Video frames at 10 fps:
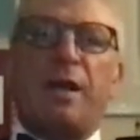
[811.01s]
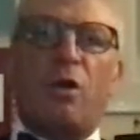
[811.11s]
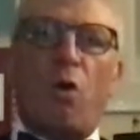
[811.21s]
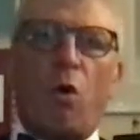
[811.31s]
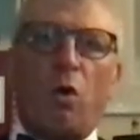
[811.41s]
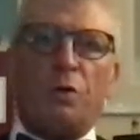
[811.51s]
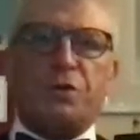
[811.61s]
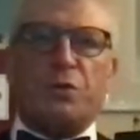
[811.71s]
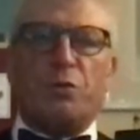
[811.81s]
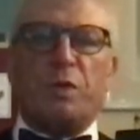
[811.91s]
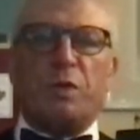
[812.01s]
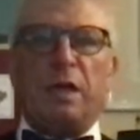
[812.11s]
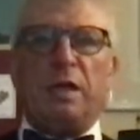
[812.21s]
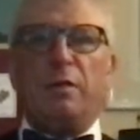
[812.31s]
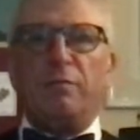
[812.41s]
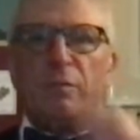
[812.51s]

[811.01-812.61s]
a goal to read